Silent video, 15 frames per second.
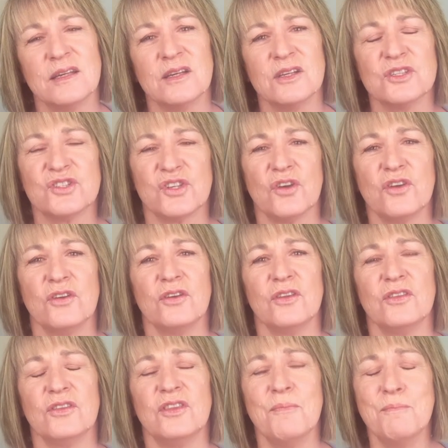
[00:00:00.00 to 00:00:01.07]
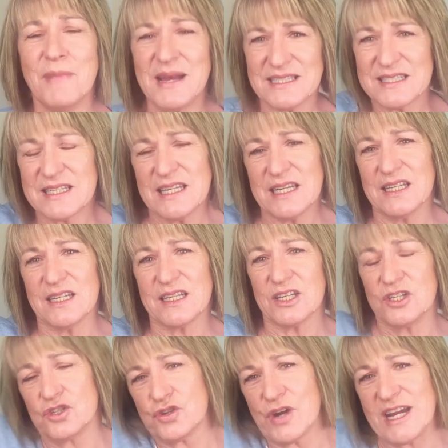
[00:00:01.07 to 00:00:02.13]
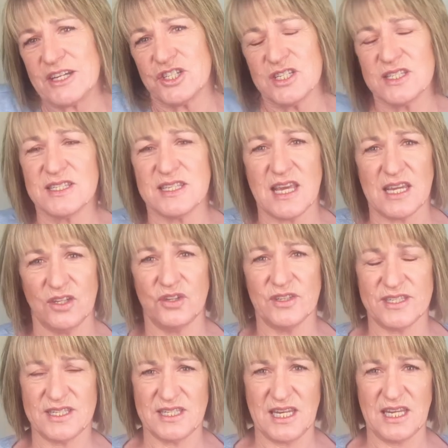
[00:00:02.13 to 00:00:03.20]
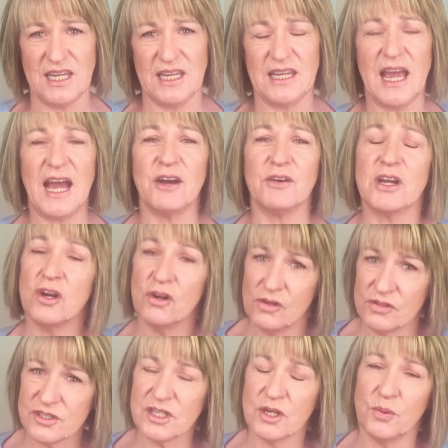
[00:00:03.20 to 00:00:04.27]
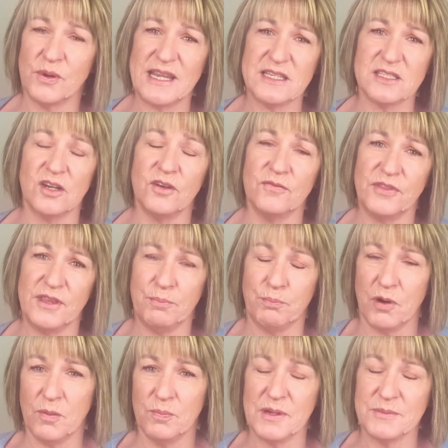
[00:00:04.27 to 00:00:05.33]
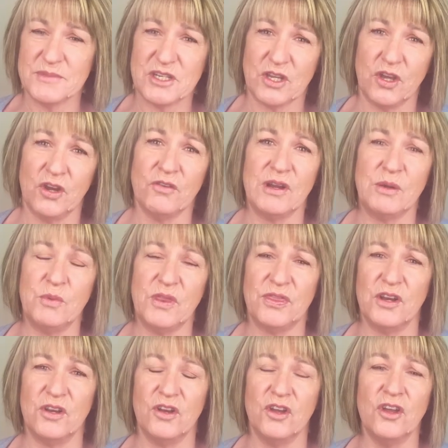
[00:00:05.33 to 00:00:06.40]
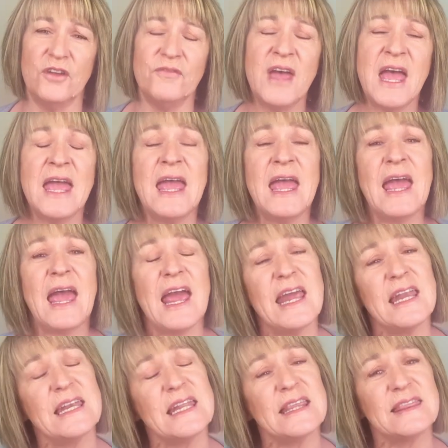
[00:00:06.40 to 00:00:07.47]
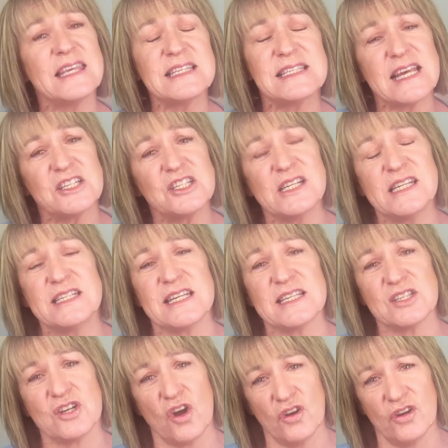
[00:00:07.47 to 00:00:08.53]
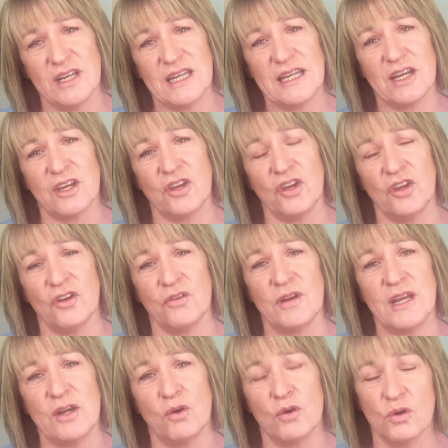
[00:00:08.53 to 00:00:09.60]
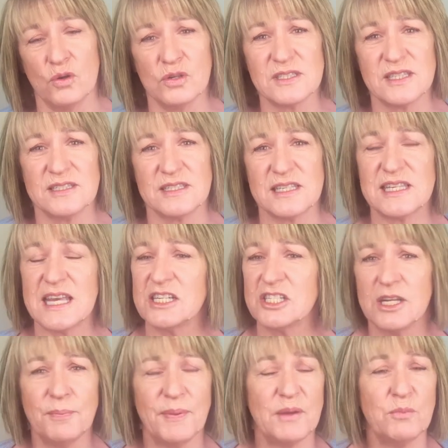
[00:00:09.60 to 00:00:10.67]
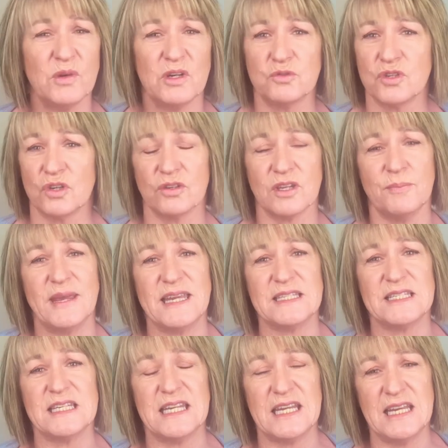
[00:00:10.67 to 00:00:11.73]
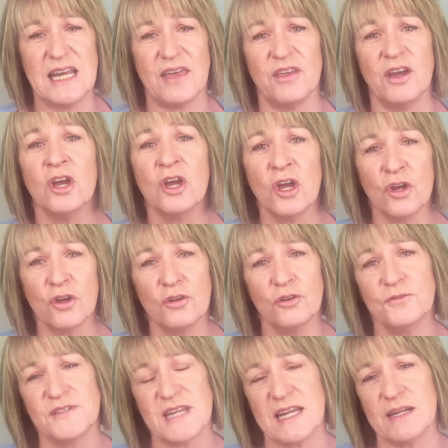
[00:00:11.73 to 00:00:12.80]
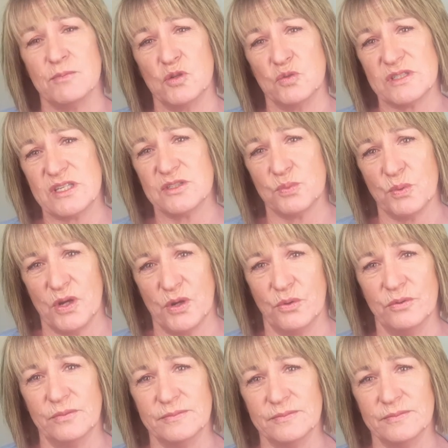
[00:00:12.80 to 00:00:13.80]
So the muscular contractions that you see are a consequence of the problems occurring with the nerve. And this actually doesn't only occur in horses, it's actually been well documented in other hoofed animals as well.